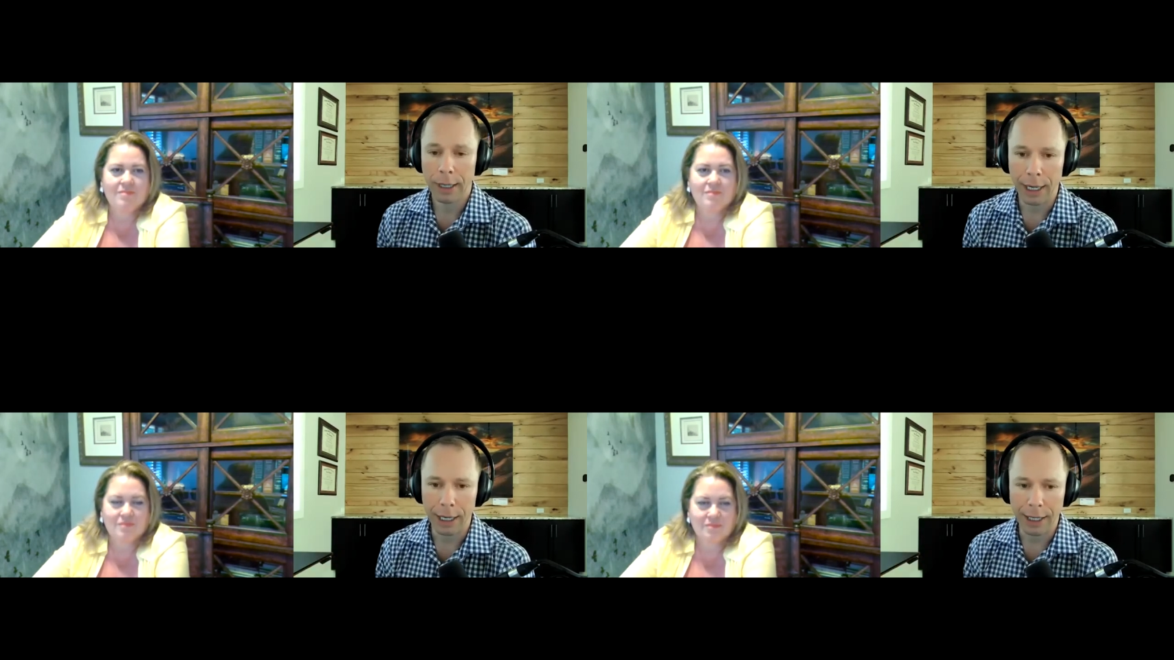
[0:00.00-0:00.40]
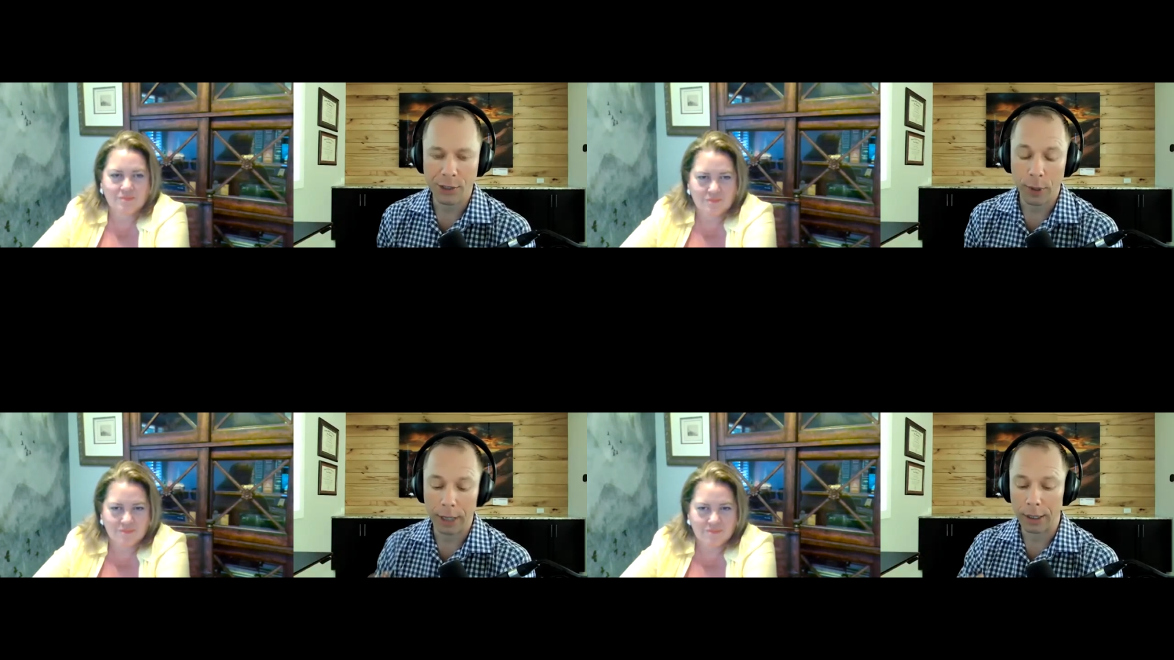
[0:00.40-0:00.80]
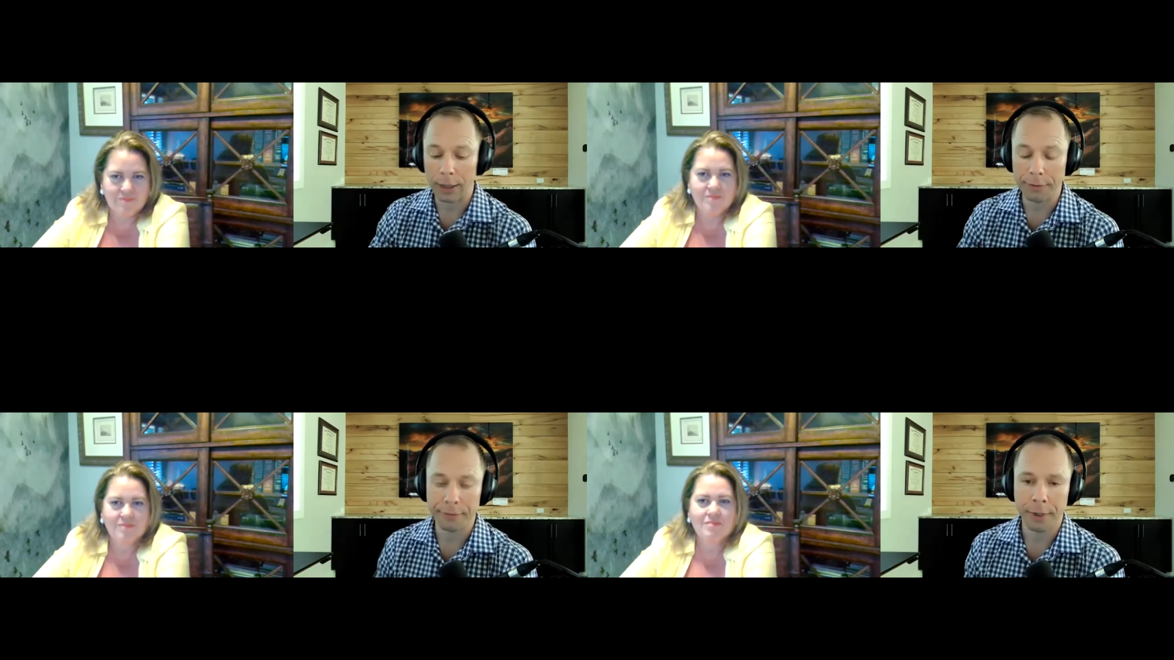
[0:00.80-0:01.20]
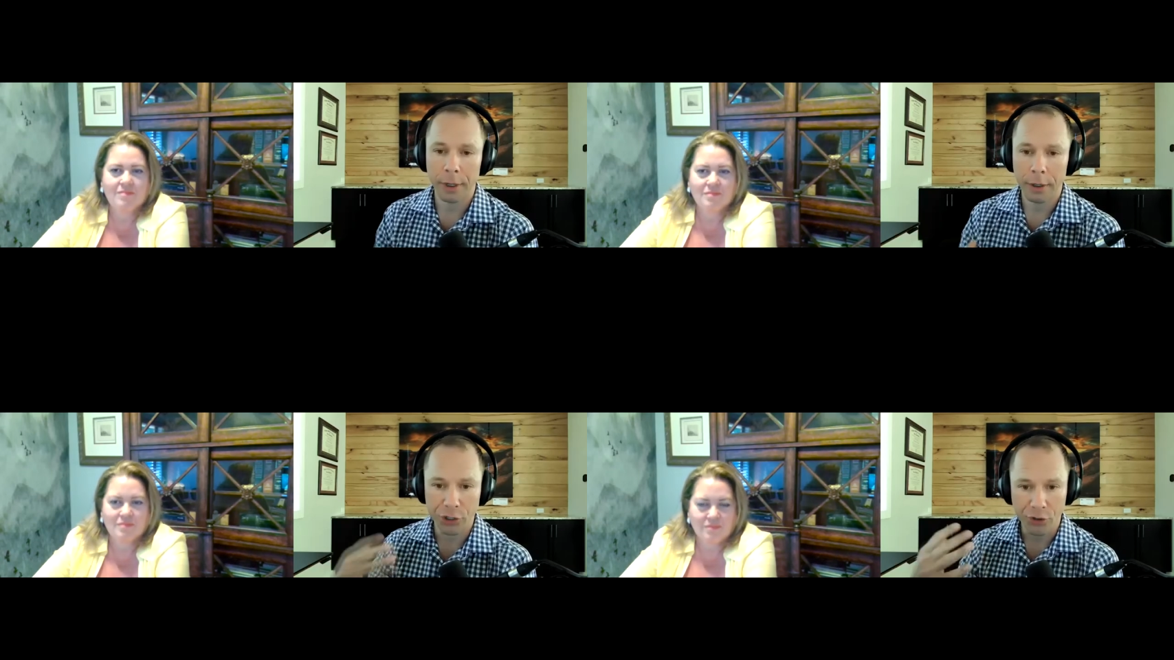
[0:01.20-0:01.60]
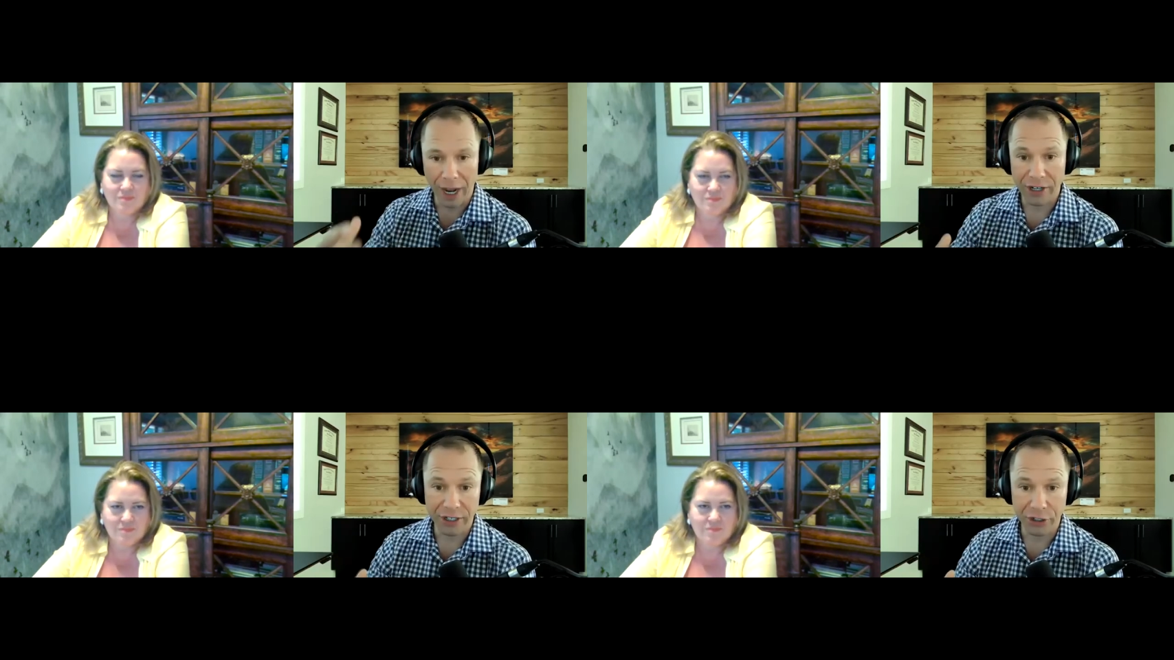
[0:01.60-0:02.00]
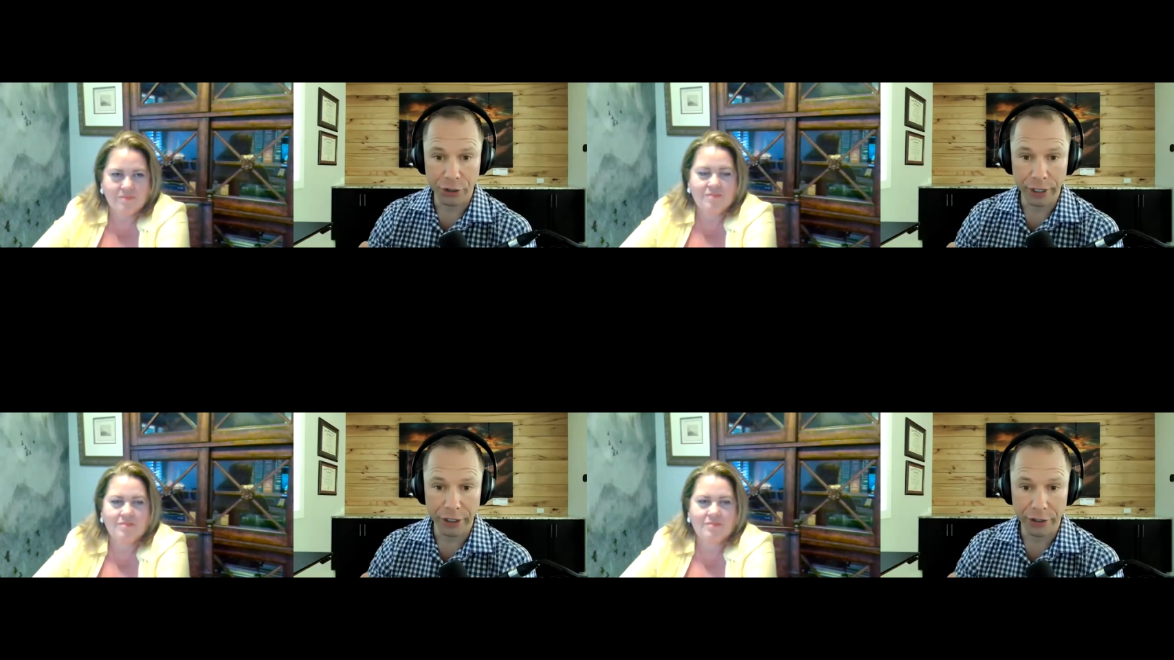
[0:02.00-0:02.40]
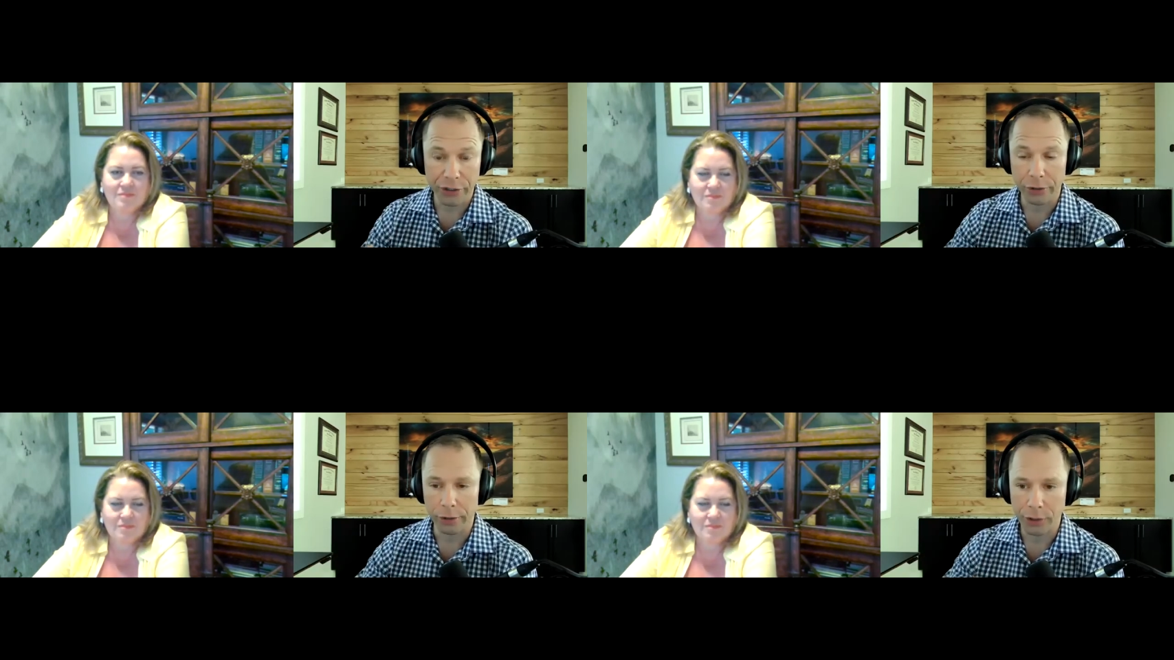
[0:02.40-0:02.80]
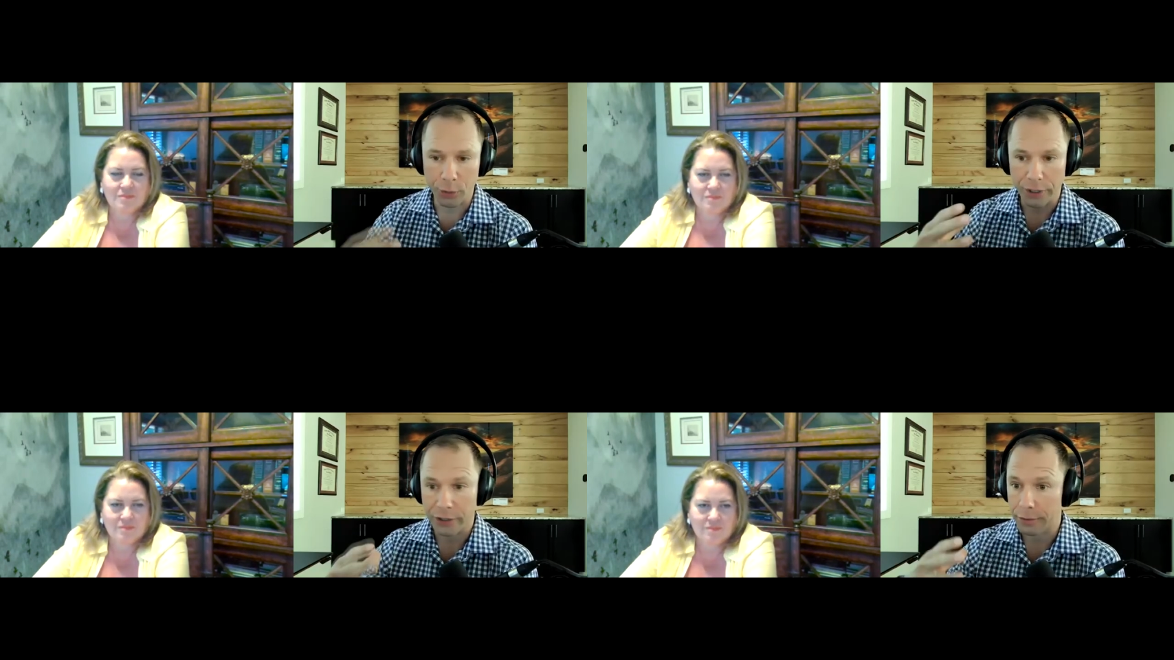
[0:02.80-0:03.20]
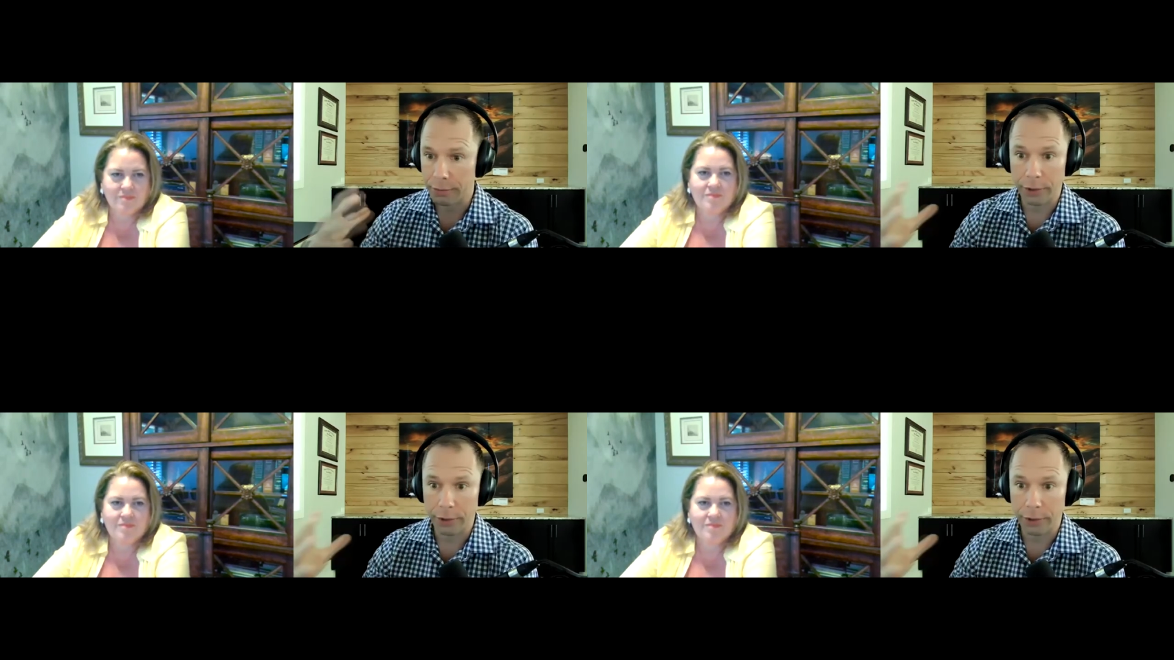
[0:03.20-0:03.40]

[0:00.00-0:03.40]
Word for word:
Speaker 1: And that's why I love the strategies that you teach your students, which,